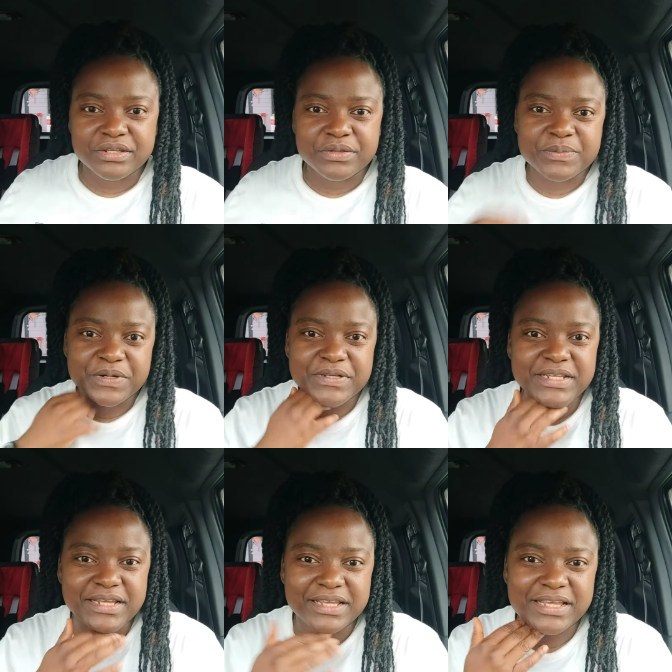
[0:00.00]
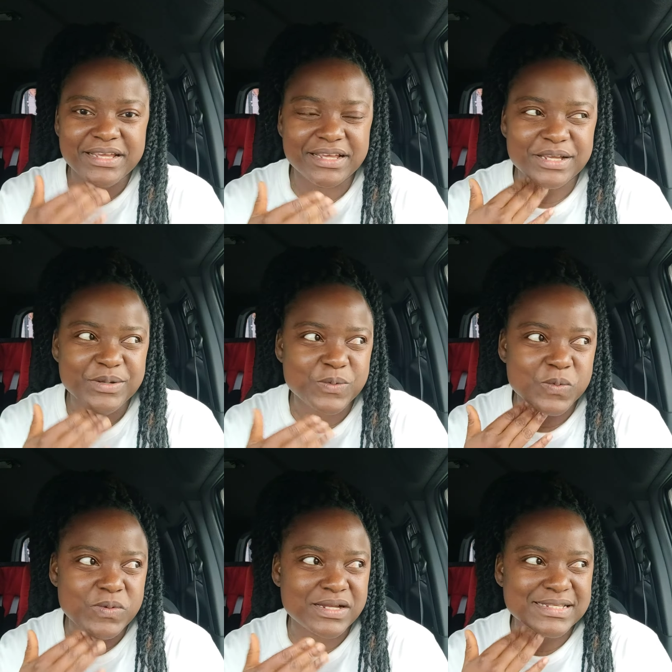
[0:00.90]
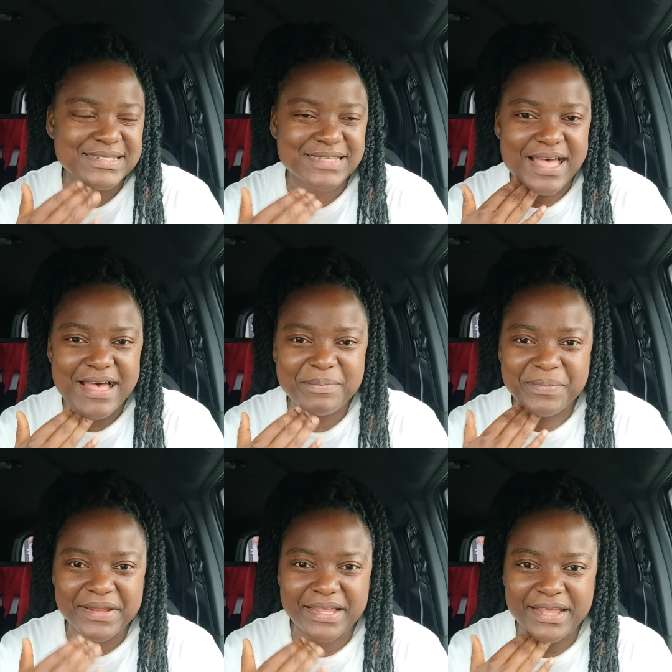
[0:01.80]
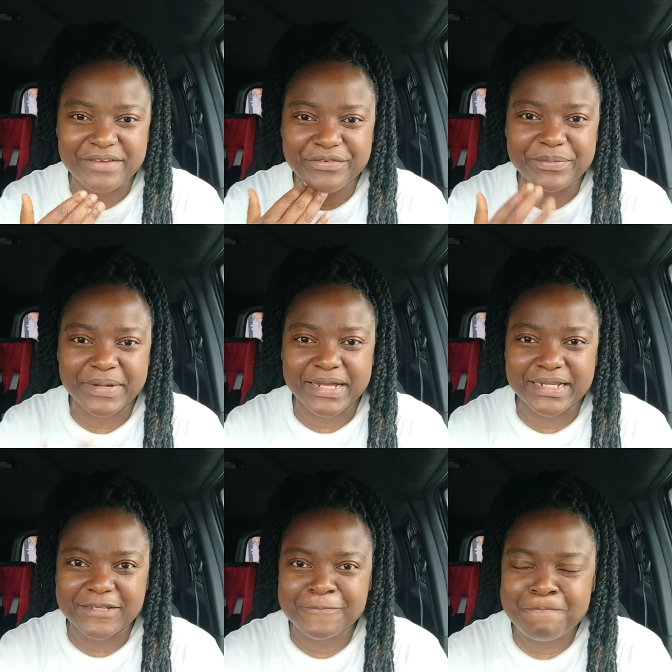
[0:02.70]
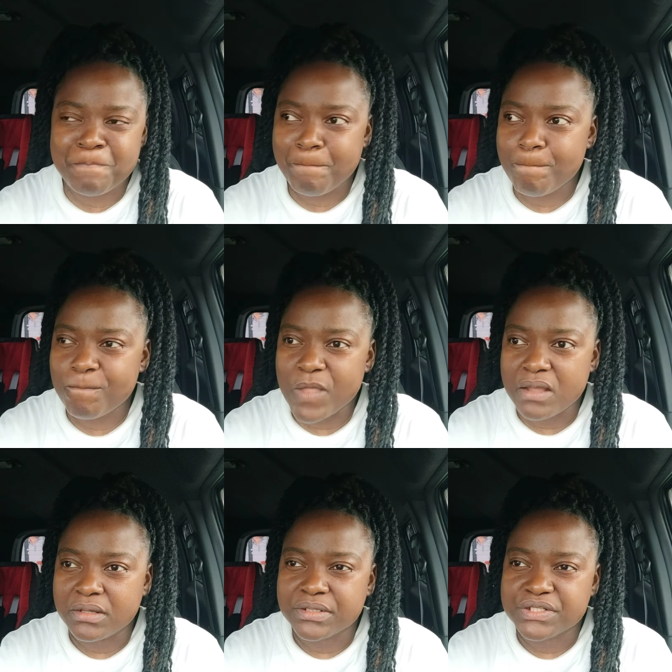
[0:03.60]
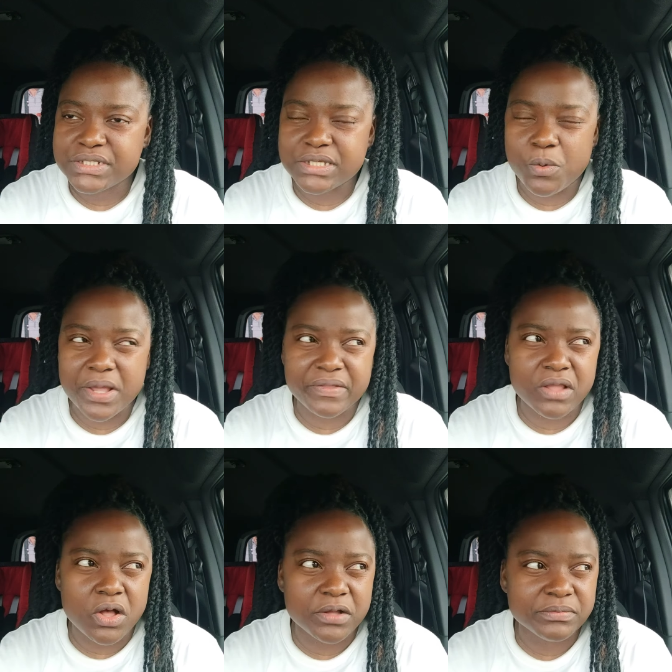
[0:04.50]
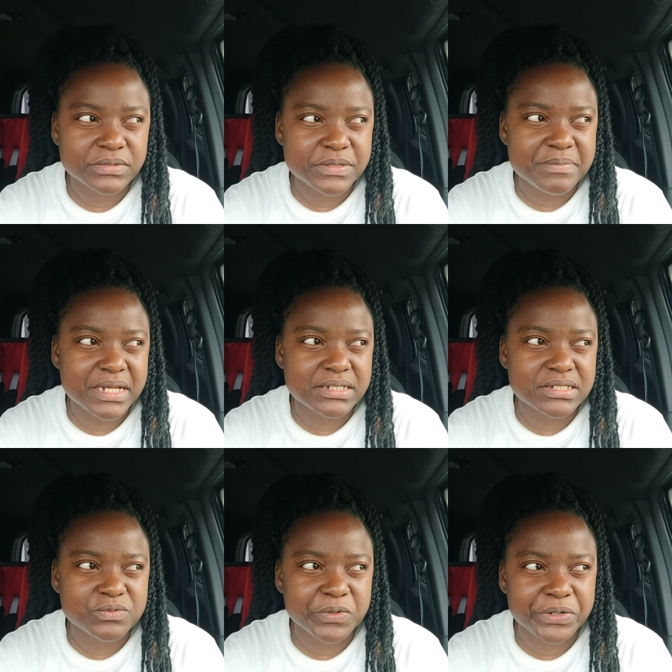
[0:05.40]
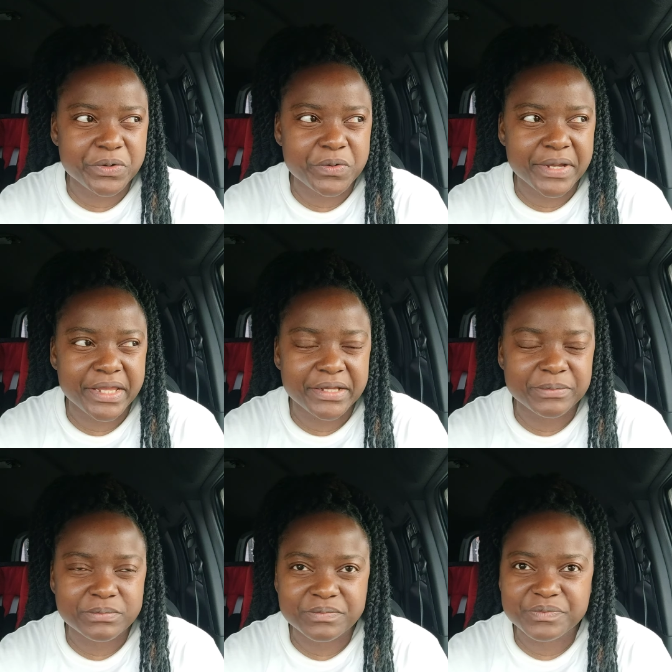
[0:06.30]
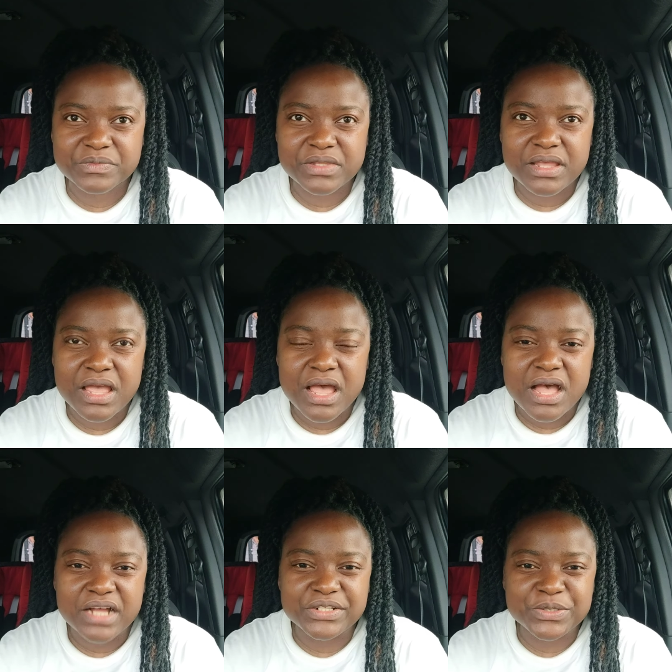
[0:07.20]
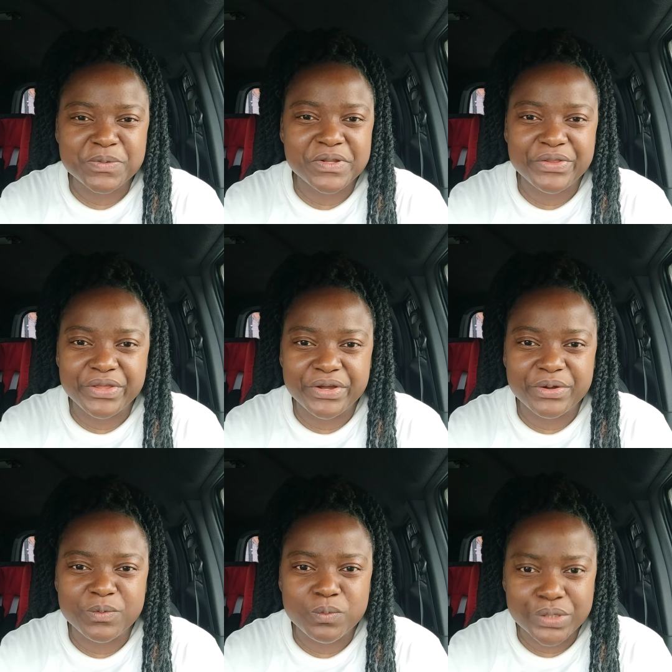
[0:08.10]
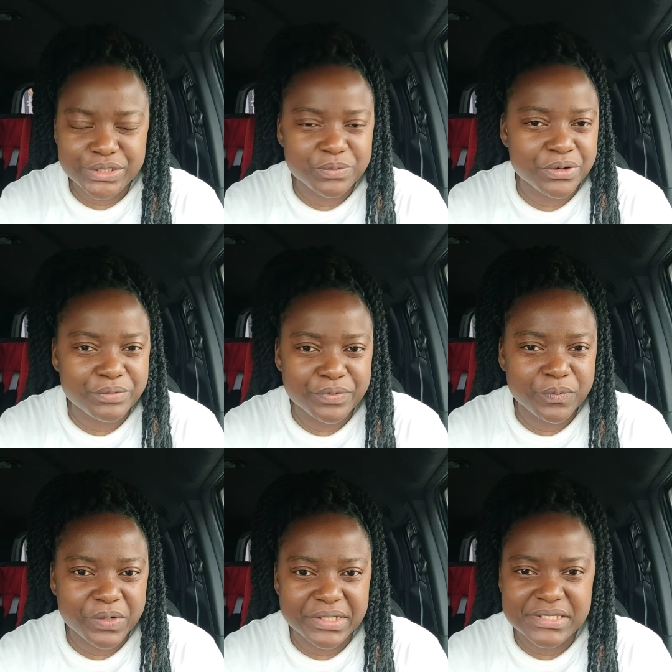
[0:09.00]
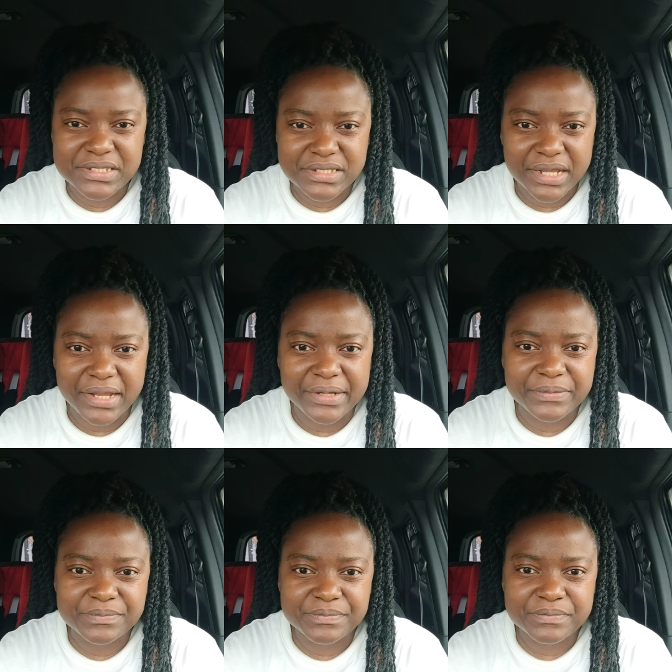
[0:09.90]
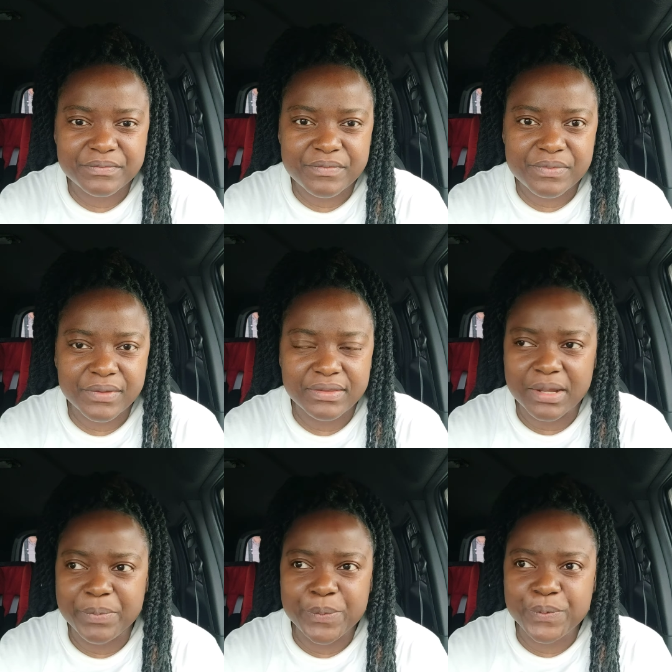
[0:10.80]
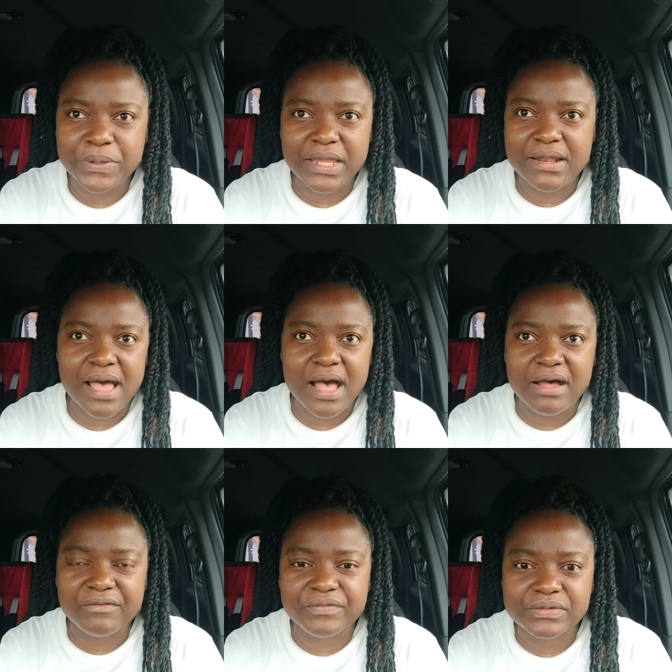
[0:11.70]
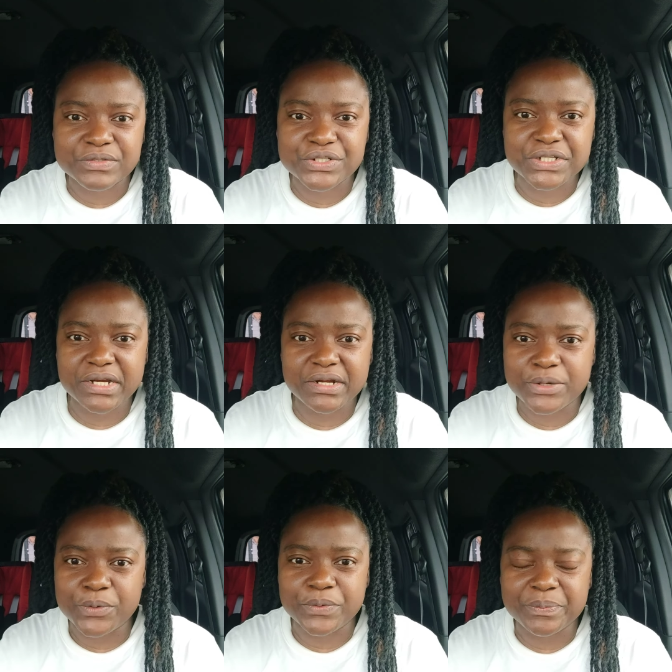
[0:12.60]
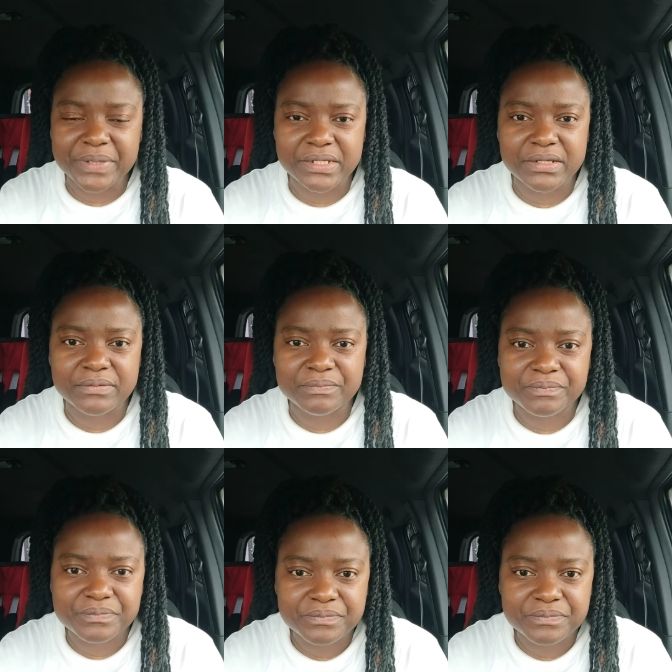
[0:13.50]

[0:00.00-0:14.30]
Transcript: Good morning. What's happening, everybody? Just a quick thought. I'm gonna make this real quick. I just want to know what's wrong with the world today that people can have or share their own opinion.